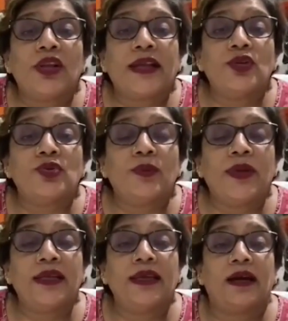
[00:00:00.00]
Can you zoom in?
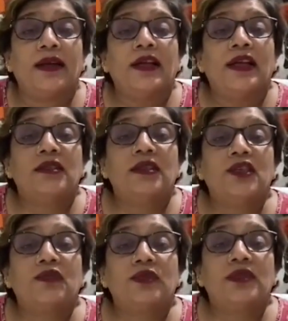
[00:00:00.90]
Yeah,
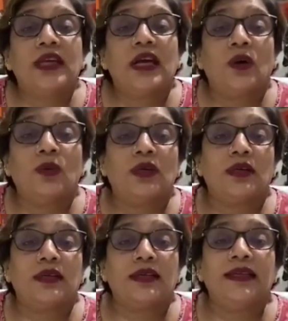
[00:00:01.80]
just see how
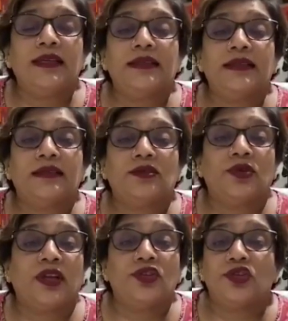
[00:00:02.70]
clean it is. You
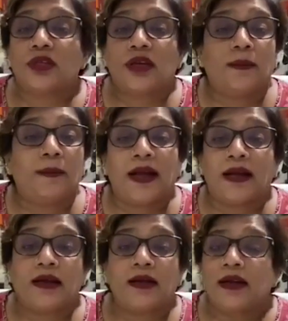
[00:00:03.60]
can just
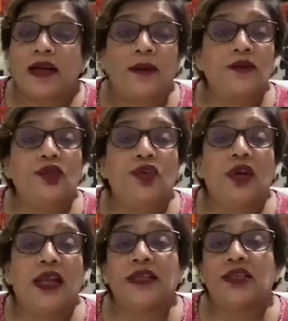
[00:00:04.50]
come during your
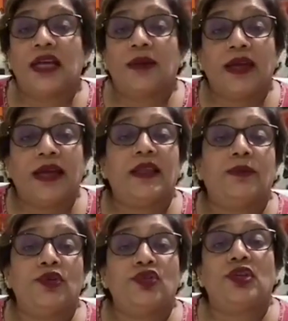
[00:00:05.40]
lunchtime, get the
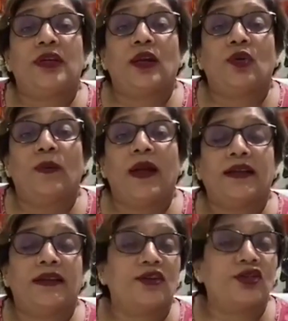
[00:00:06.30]
procedure and go back.
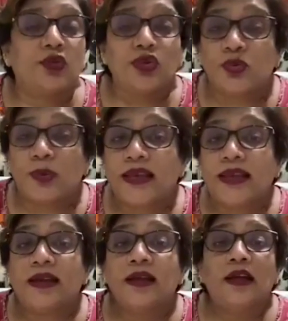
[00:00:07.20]
There is no
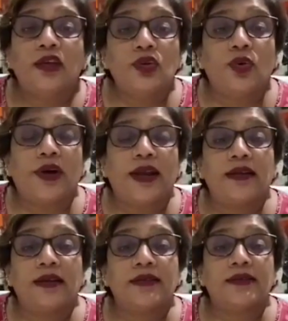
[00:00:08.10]
swelling, no
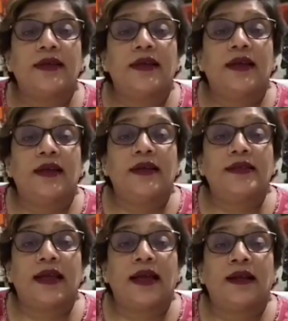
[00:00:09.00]
redness.
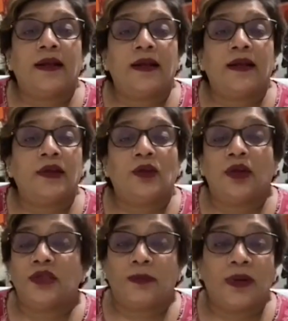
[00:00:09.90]
It's
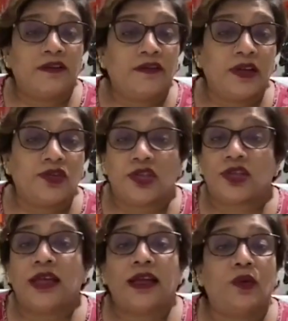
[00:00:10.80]
it's a perfect, just
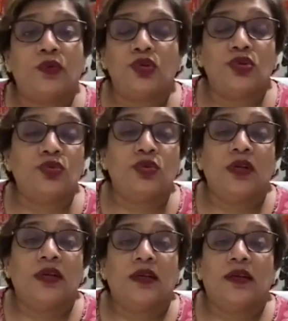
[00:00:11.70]
like how you do
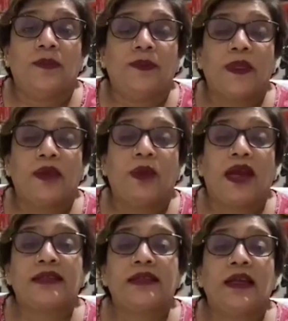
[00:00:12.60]

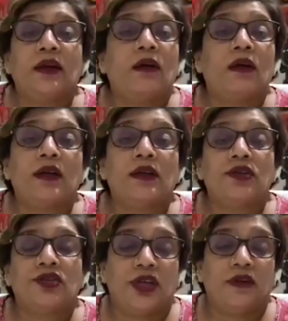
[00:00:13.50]
waxing or
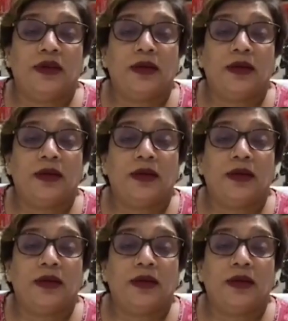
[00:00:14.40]
shaving.